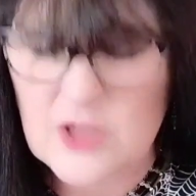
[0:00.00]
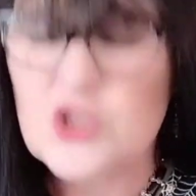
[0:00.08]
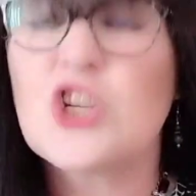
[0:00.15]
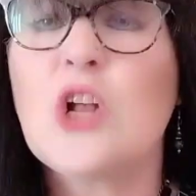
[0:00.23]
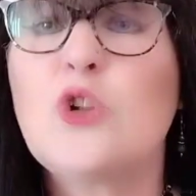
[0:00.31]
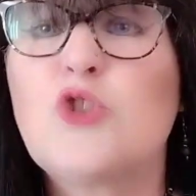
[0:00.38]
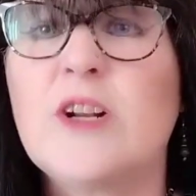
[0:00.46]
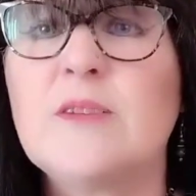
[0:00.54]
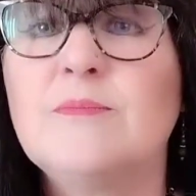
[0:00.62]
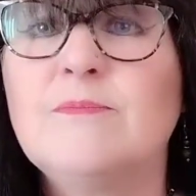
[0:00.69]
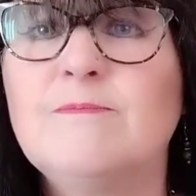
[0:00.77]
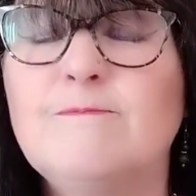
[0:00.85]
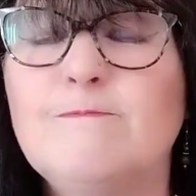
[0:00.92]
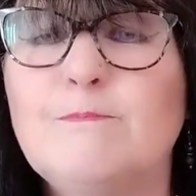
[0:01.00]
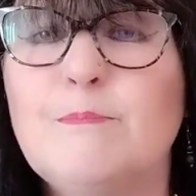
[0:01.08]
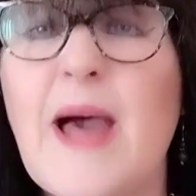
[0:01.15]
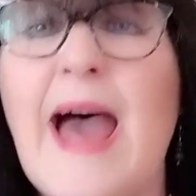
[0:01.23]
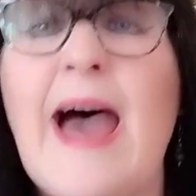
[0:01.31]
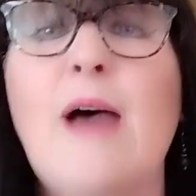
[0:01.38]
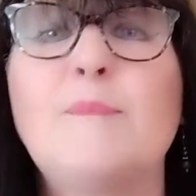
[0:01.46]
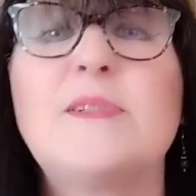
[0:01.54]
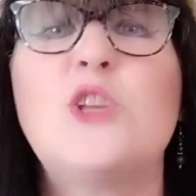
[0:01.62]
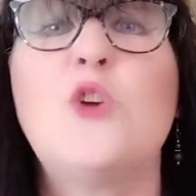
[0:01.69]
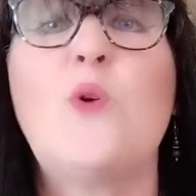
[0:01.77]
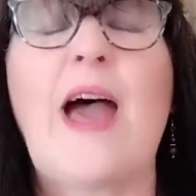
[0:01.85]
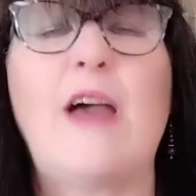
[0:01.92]
Children.
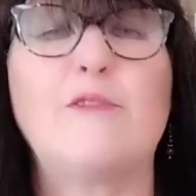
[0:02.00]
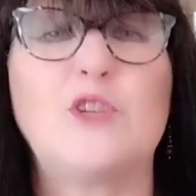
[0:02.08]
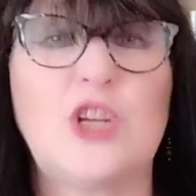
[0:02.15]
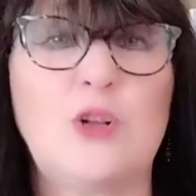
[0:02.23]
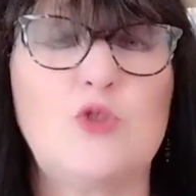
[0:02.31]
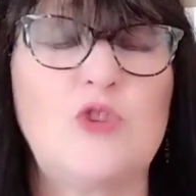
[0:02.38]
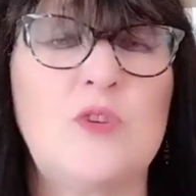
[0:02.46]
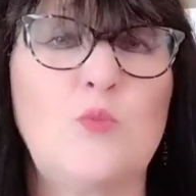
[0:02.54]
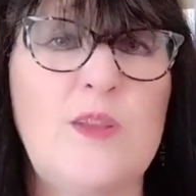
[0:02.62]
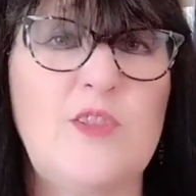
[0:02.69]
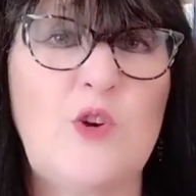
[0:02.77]
Perhaps you have children with